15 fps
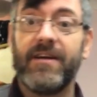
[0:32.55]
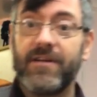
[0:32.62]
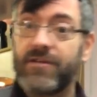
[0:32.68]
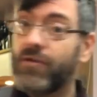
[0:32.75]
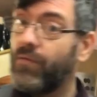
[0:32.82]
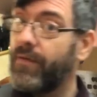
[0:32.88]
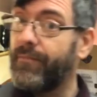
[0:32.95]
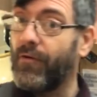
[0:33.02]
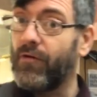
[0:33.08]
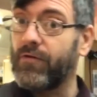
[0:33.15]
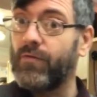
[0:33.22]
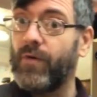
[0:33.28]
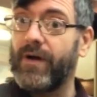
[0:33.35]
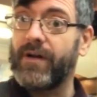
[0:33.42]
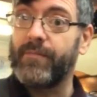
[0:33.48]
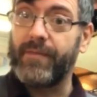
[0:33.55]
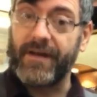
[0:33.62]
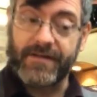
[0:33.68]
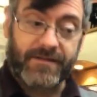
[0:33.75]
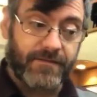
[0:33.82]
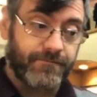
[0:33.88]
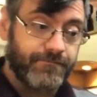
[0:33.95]
So we bought quite a
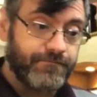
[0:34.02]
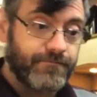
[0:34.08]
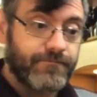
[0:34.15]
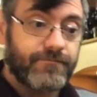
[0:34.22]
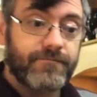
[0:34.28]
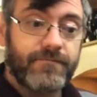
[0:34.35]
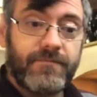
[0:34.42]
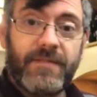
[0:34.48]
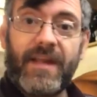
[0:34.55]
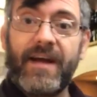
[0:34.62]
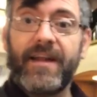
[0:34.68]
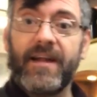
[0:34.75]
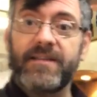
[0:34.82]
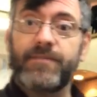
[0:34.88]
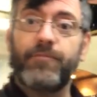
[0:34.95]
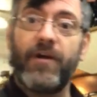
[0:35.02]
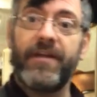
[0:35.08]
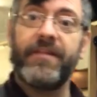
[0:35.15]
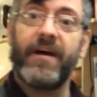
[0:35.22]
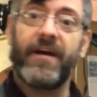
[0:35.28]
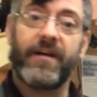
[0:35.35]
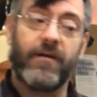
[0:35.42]
bit, and I'll
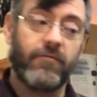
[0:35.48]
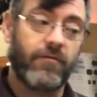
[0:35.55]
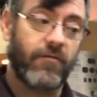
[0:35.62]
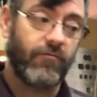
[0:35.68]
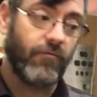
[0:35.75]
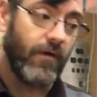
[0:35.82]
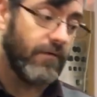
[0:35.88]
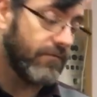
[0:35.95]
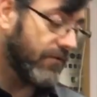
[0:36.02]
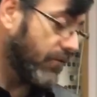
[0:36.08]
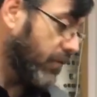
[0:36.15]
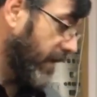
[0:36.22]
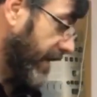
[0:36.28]
spread that out throughout the